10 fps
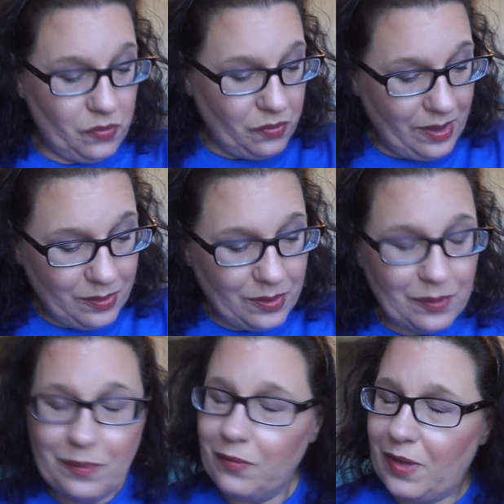
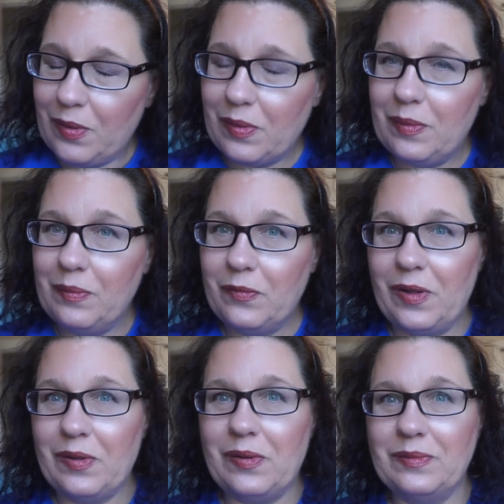
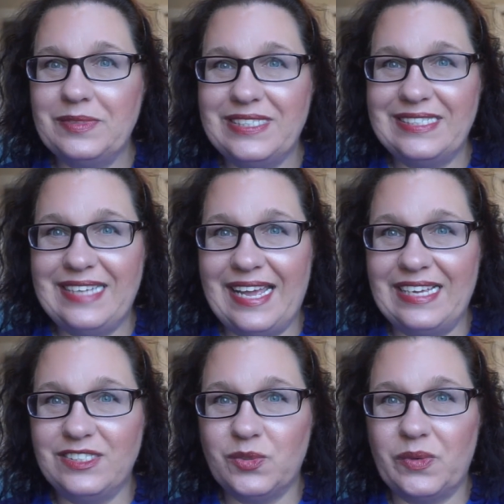welcome to day
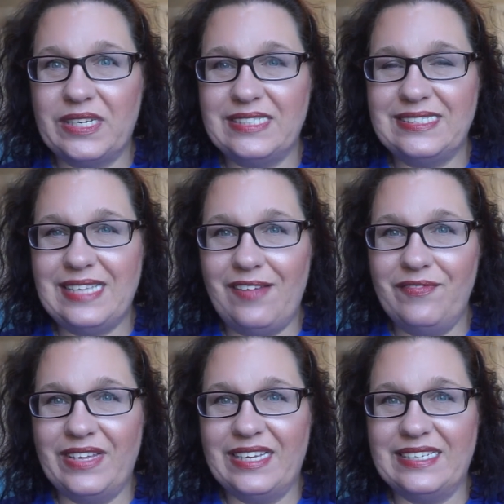27.